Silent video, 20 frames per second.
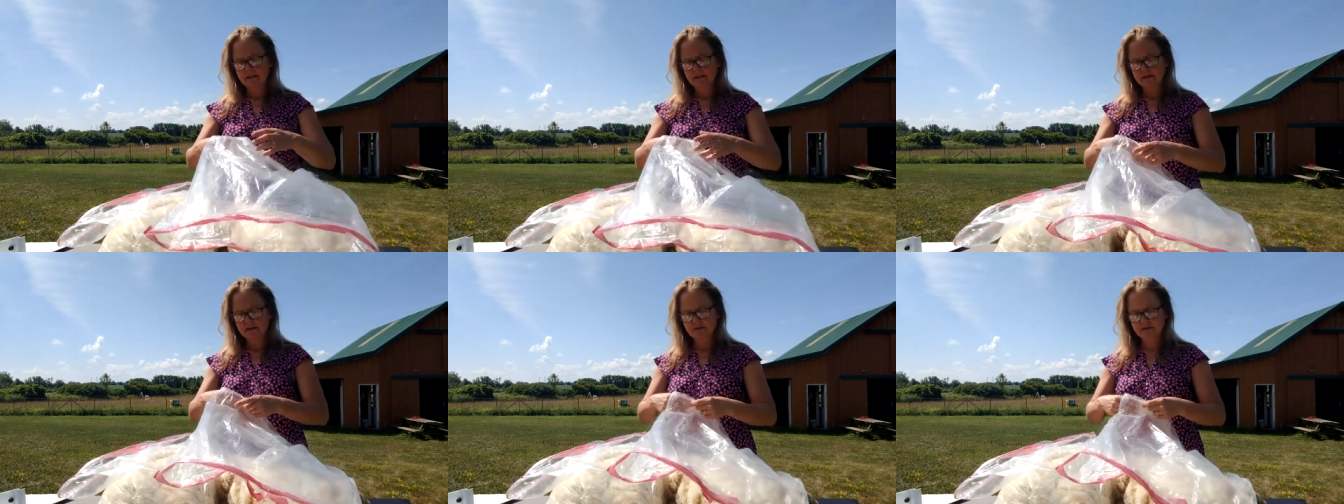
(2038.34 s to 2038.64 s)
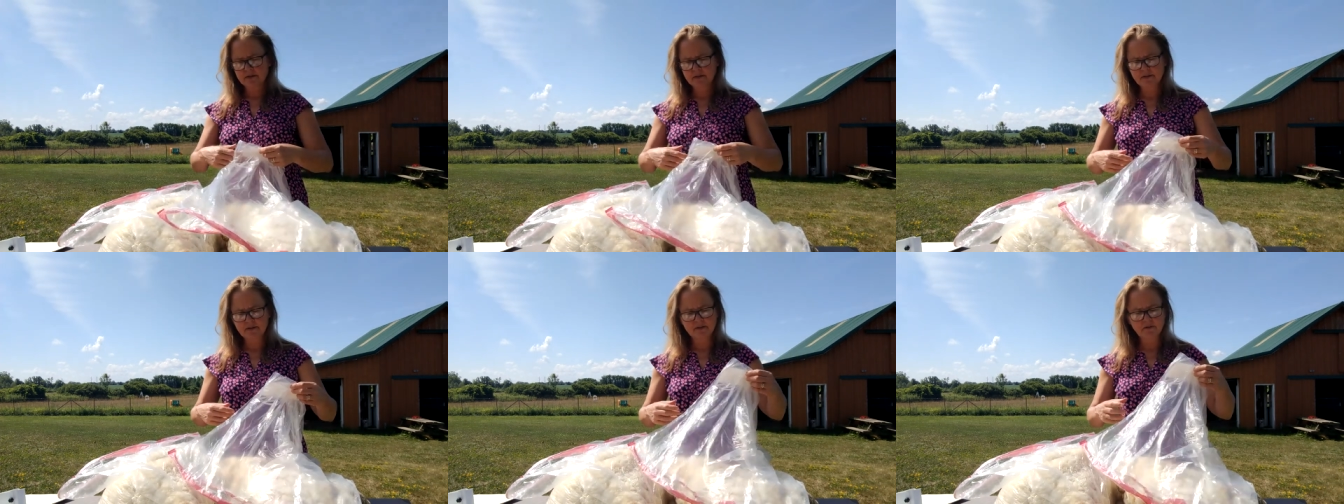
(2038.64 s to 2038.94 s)
So
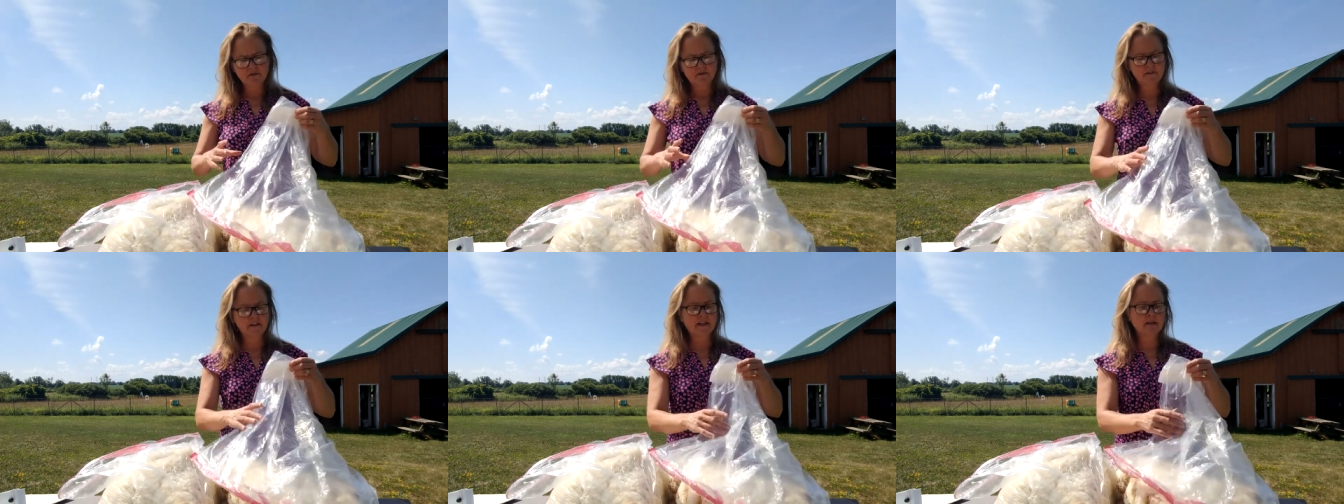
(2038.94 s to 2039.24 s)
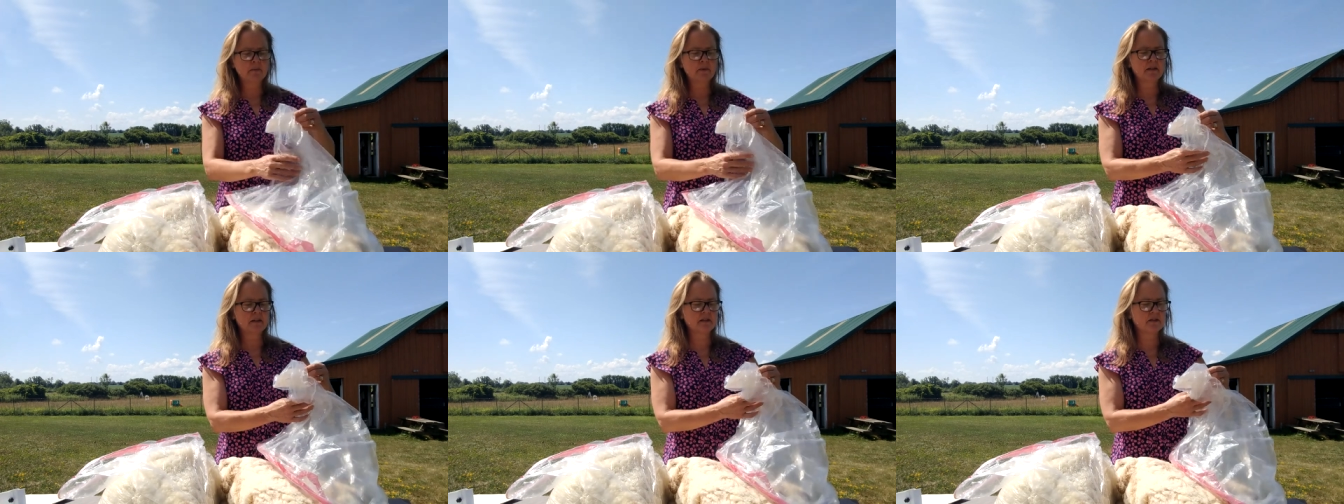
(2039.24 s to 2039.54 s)
this is
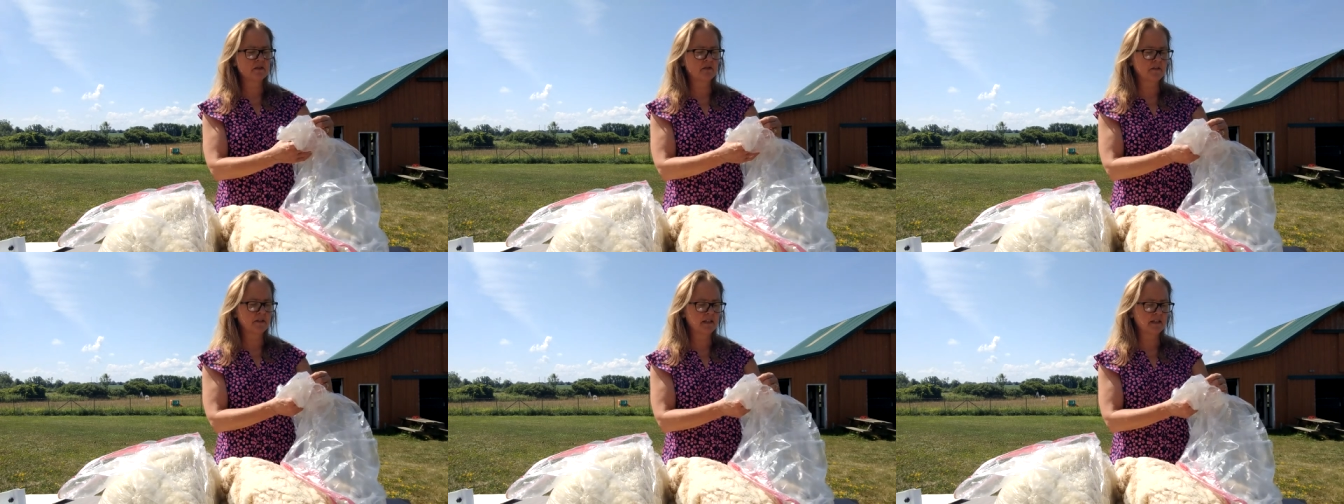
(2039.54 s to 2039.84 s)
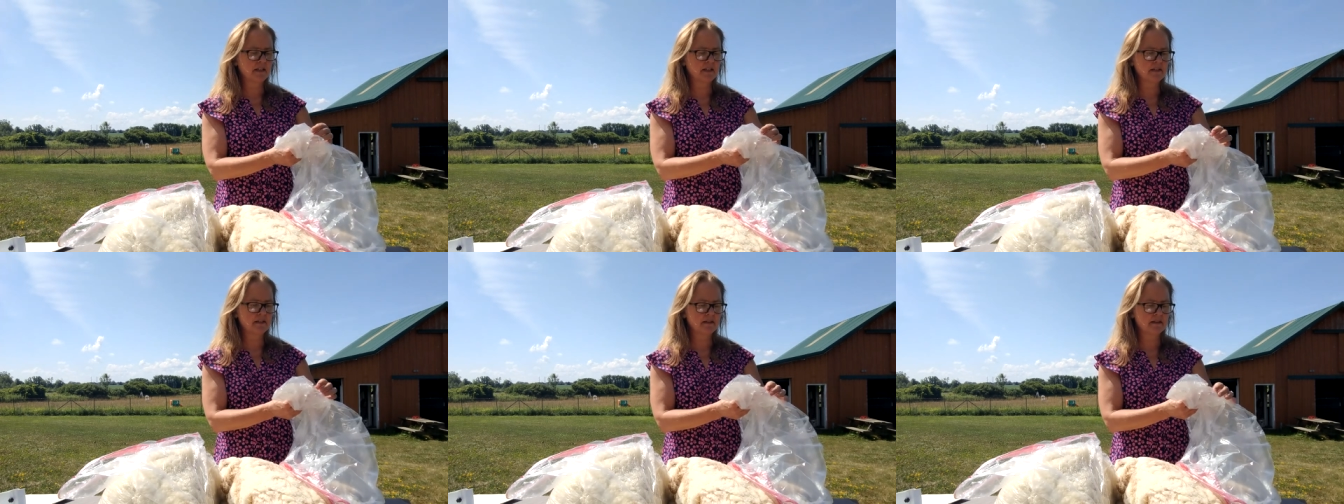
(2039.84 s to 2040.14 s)
Ophabia's
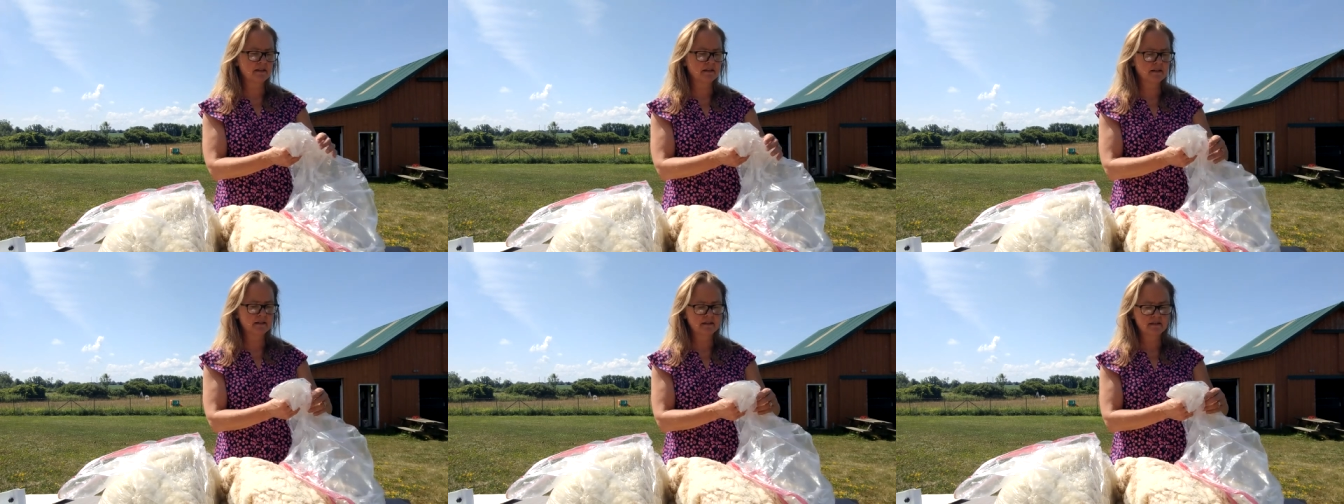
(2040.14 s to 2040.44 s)
fleece.